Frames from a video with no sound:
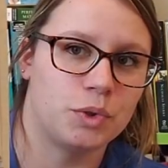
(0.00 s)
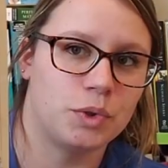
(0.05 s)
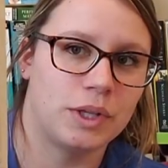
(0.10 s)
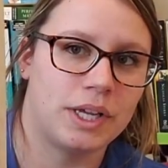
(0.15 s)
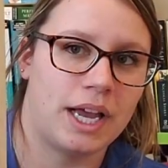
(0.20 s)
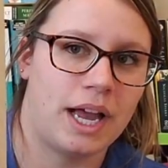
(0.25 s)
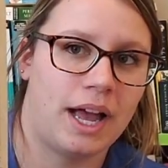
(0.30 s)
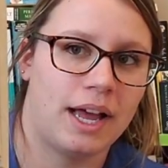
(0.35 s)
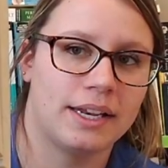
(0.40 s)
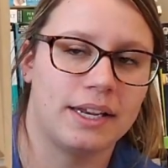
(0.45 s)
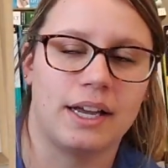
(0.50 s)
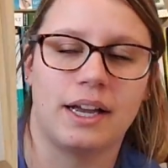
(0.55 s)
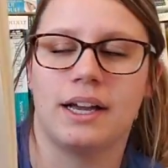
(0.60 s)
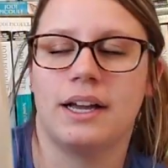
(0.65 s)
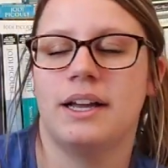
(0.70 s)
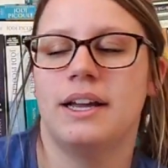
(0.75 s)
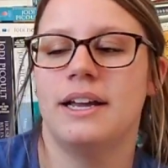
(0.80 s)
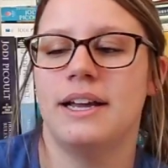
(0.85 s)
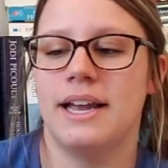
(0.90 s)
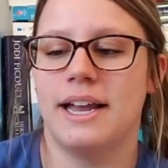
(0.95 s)

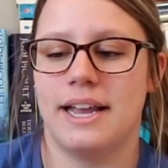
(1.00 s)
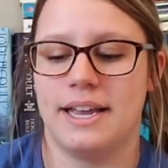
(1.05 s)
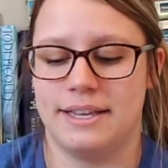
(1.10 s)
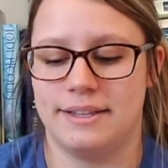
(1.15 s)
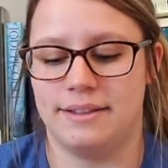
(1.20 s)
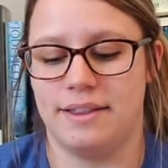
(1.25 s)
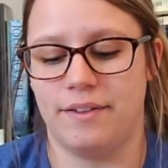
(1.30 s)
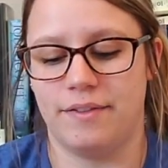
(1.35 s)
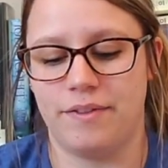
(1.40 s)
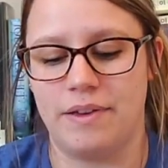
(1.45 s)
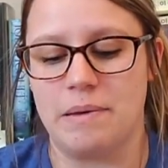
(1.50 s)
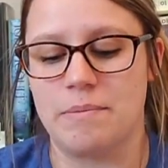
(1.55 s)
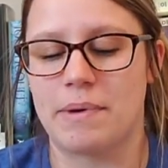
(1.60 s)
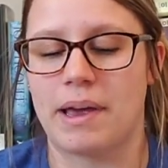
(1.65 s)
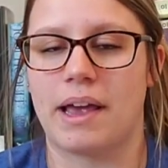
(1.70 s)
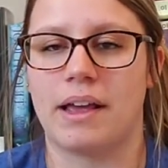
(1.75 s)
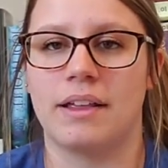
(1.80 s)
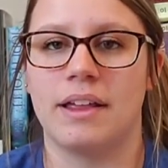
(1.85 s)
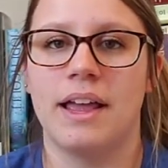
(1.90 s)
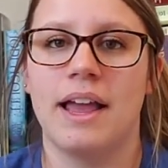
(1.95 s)
Juliana is the
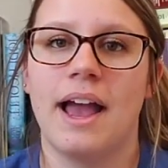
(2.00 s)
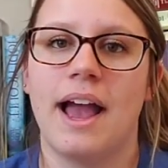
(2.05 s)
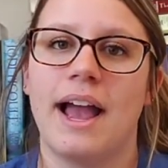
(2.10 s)
female.